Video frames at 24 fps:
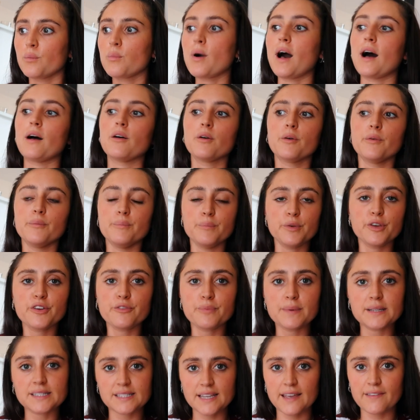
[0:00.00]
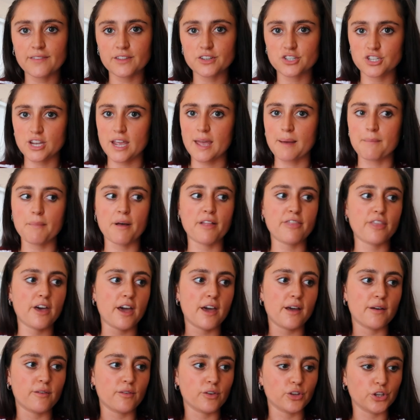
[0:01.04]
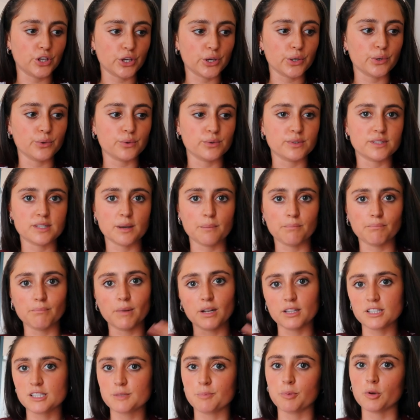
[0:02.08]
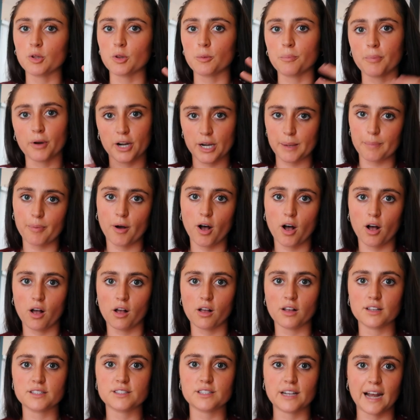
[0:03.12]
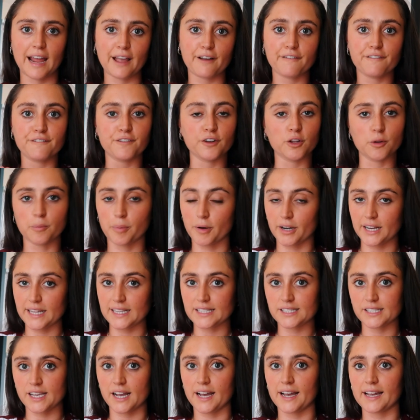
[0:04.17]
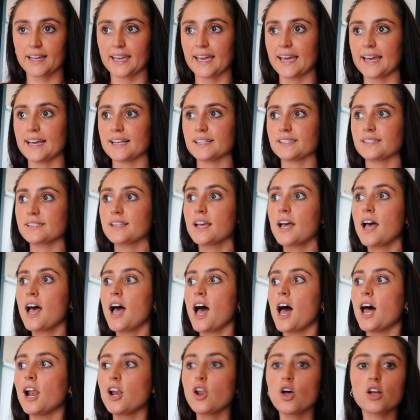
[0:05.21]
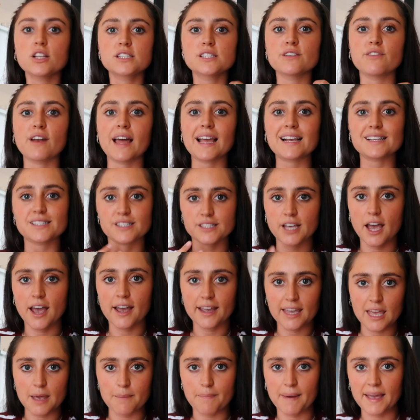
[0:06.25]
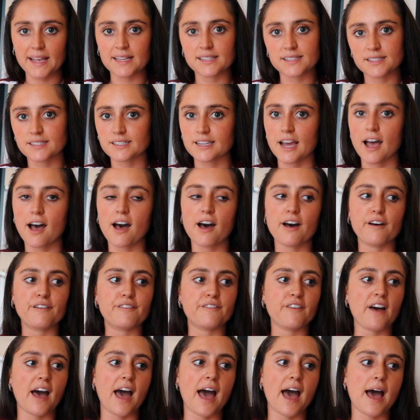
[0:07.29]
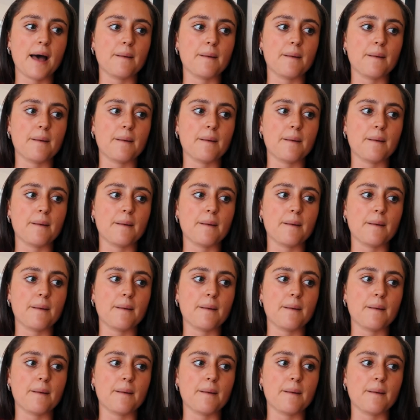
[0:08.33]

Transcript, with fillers: well, movements in the gym that use multiple body parts, like full body circuits, a lot of like circuit-based stuff,